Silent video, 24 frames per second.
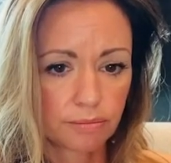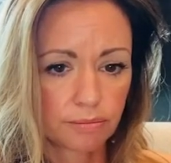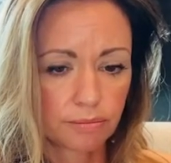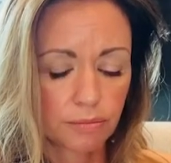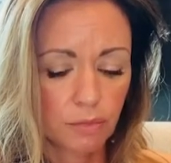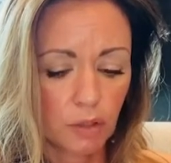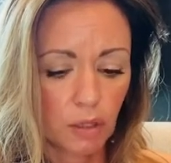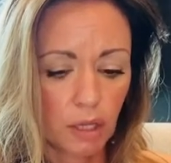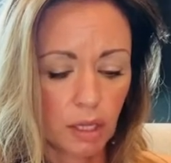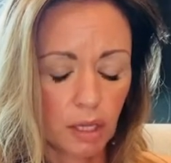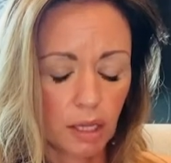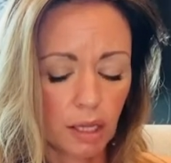
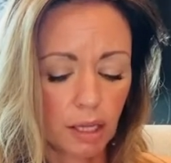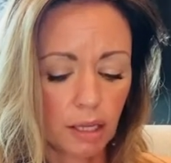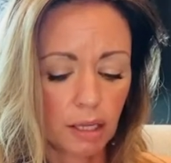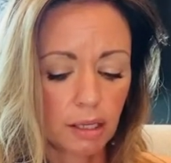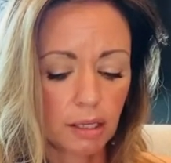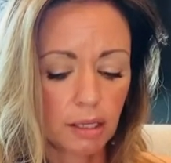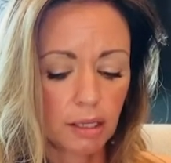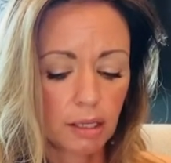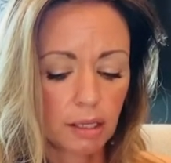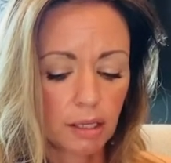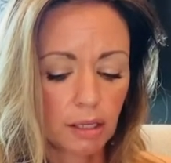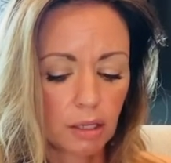Okay?
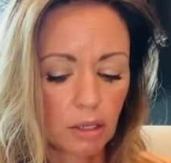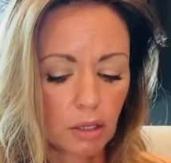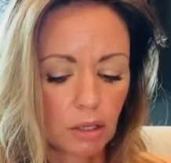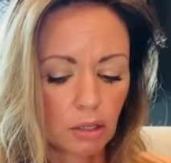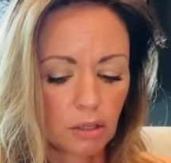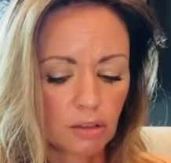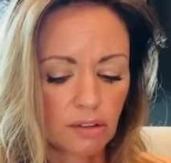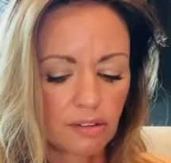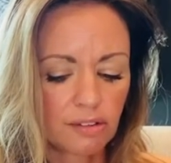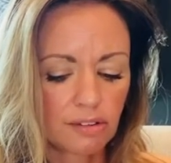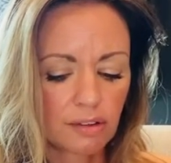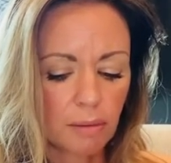
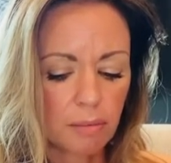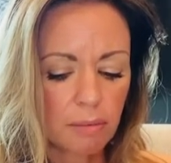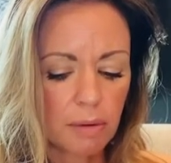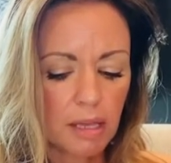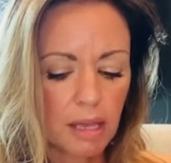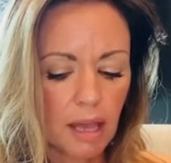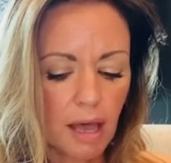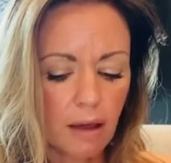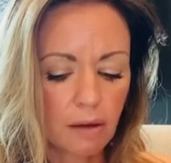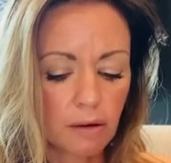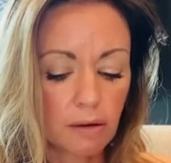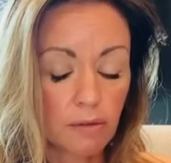Stepping
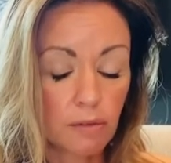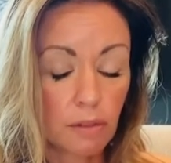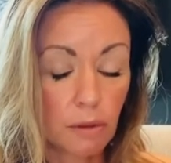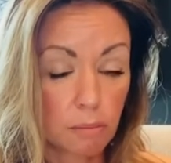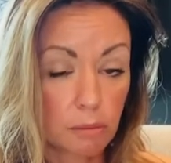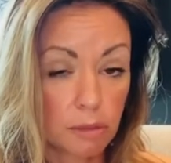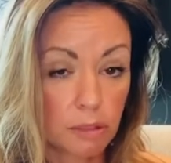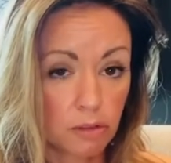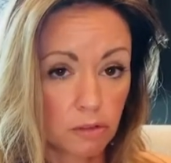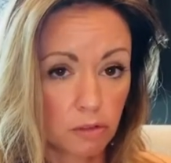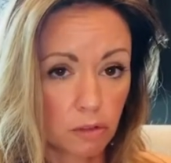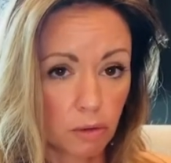out of the
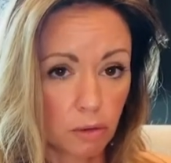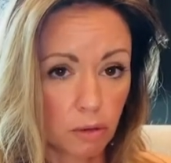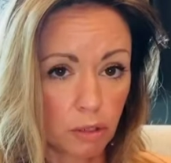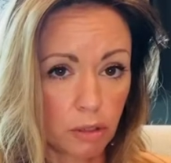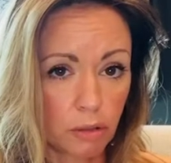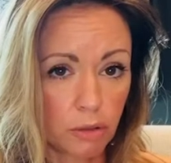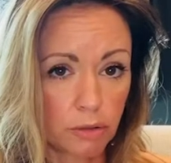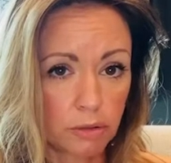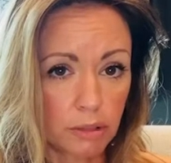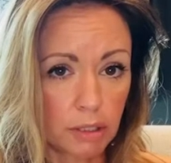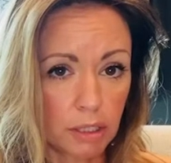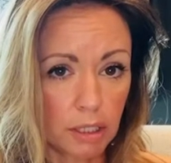
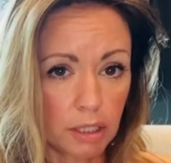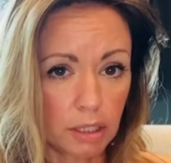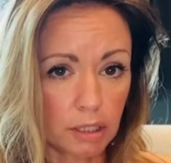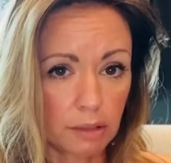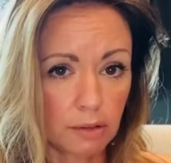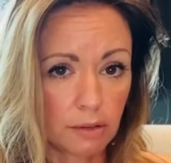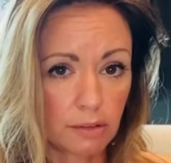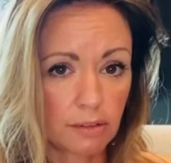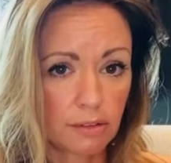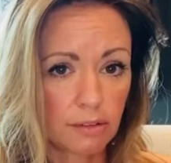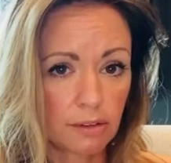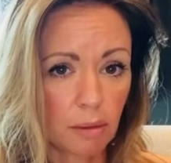material
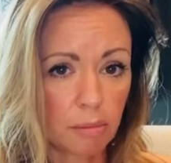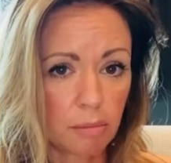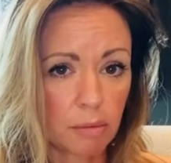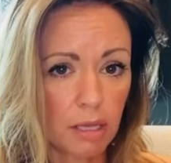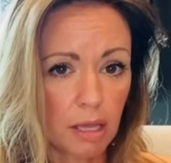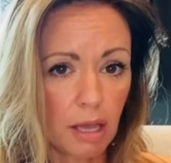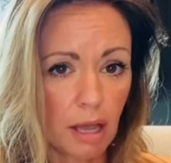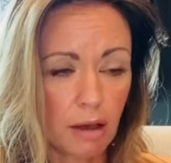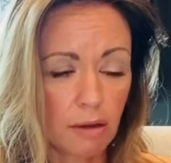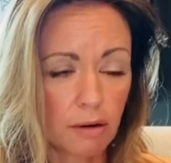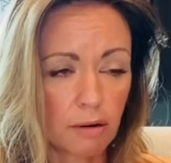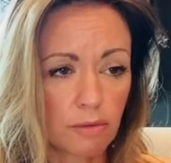needs, stepping
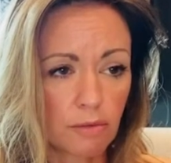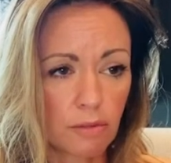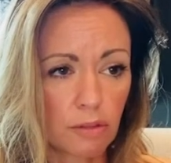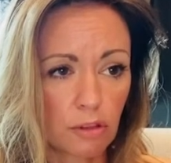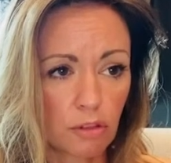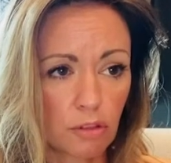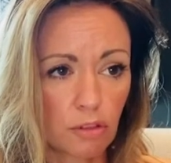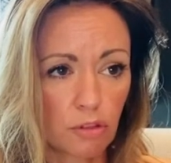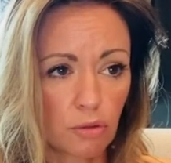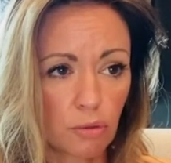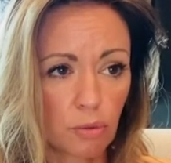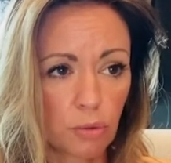out of the
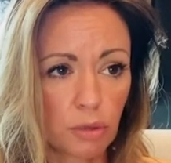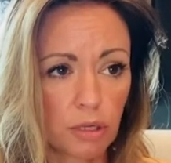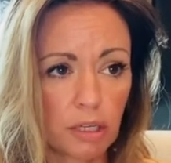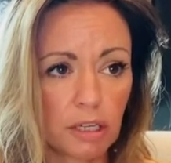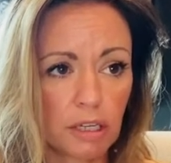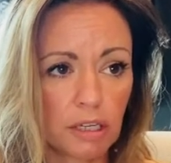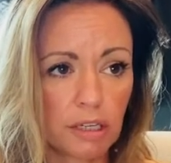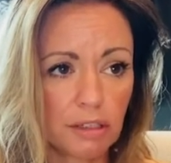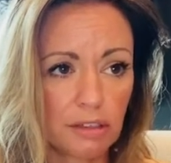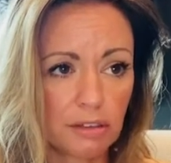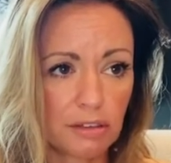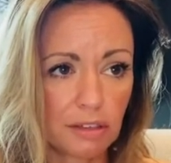
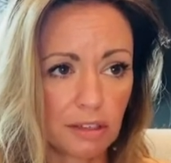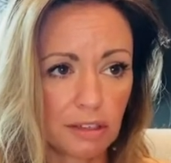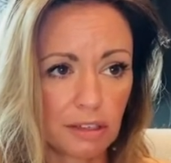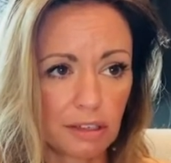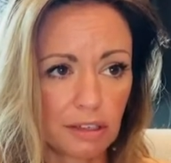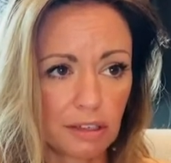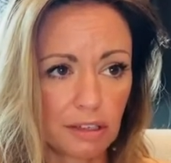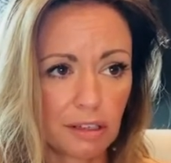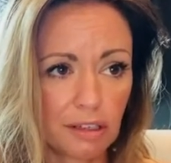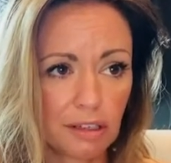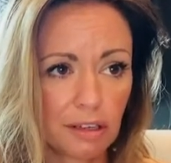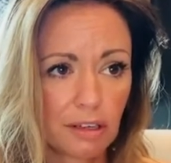
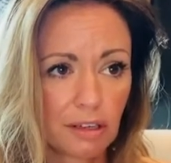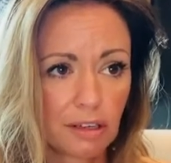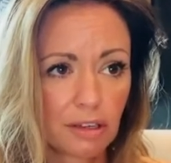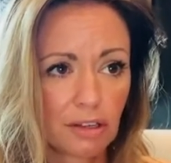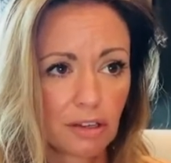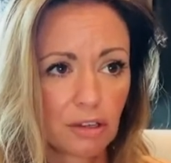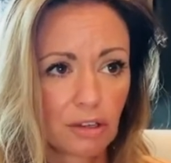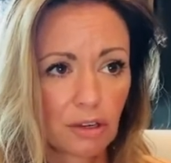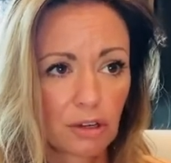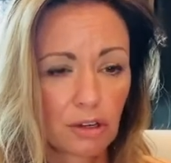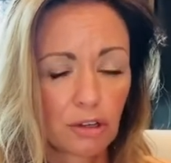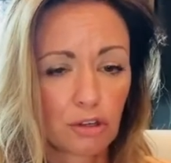3D
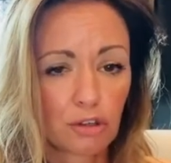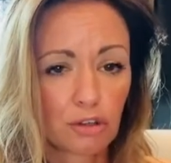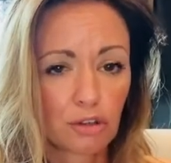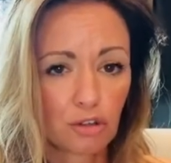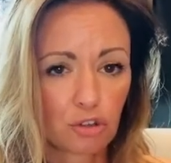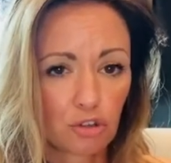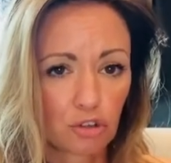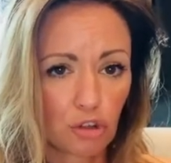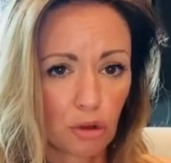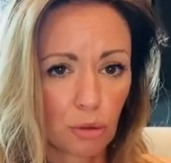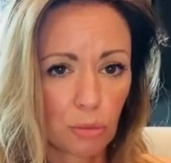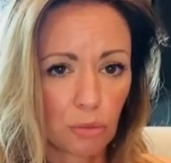
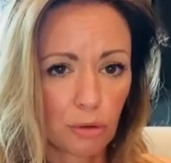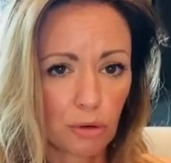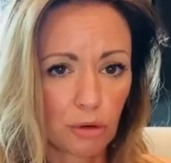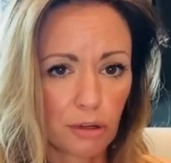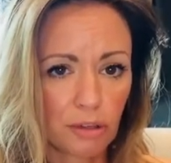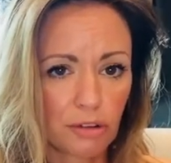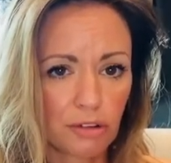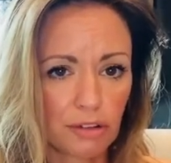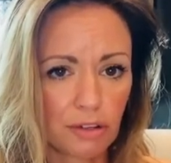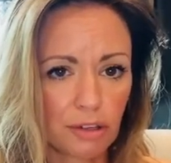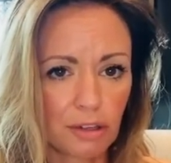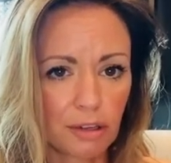
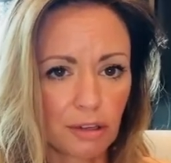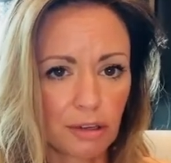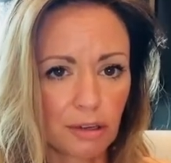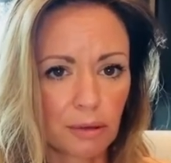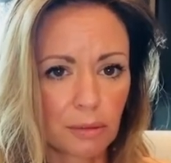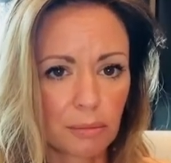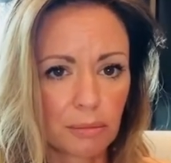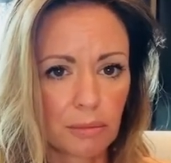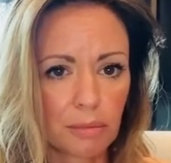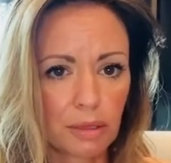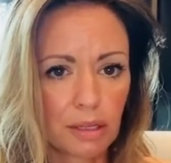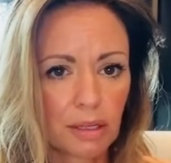
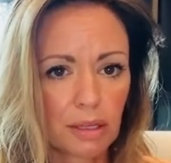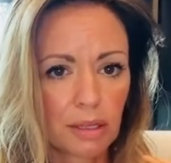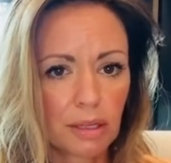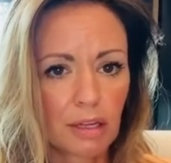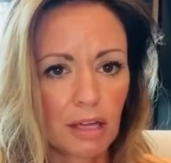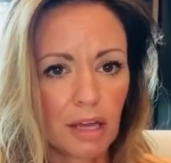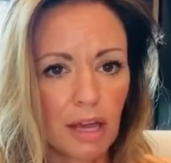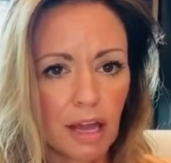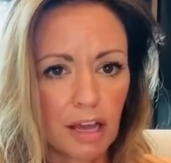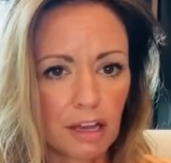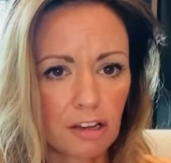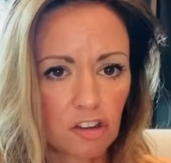consumerism,
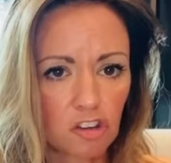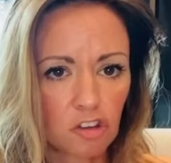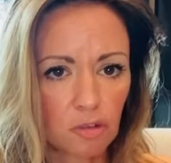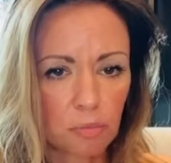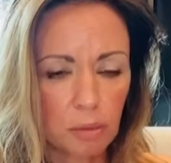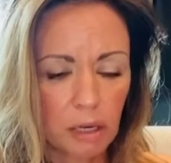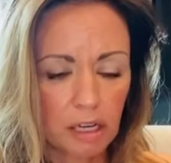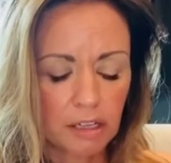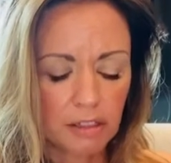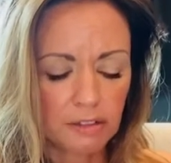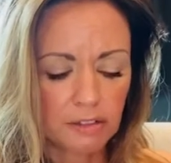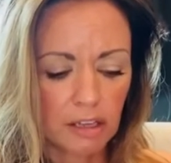
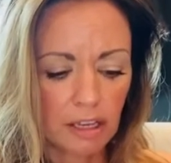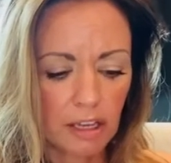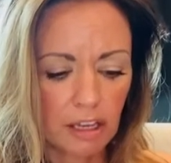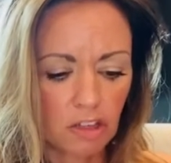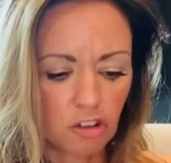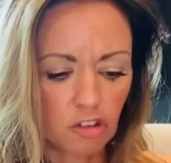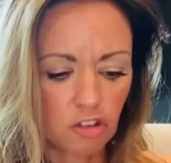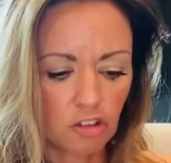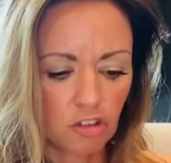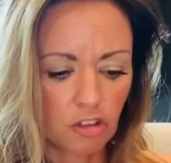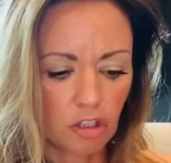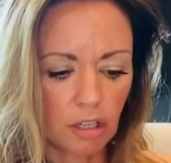
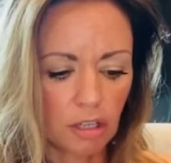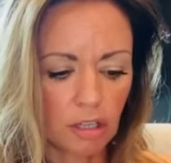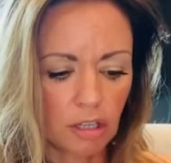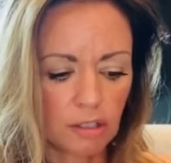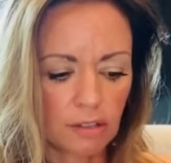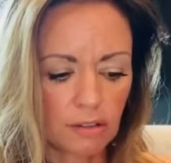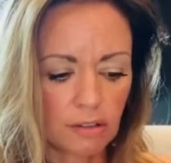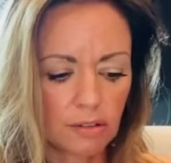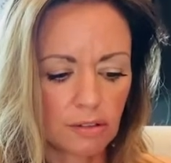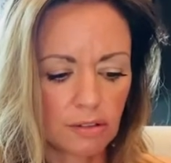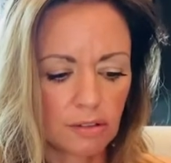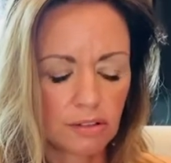
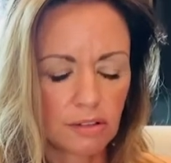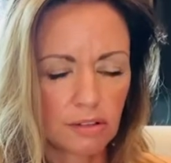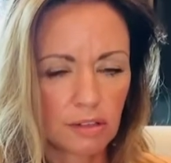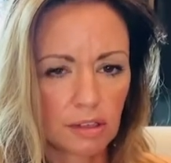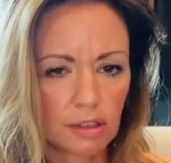expectations,